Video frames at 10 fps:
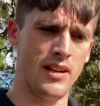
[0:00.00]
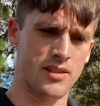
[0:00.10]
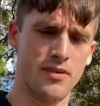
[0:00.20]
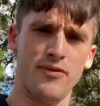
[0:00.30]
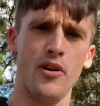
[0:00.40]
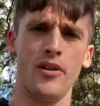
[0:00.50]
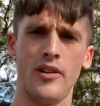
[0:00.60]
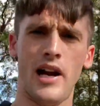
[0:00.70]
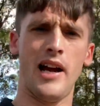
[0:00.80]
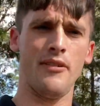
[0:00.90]
to
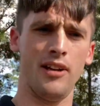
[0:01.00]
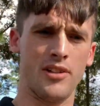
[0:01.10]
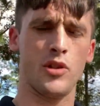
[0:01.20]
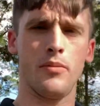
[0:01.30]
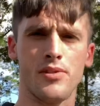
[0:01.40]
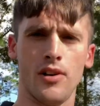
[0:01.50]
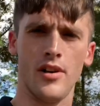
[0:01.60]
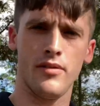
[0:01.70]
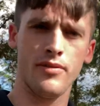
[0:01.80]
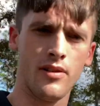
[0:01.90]
photograph and to observe.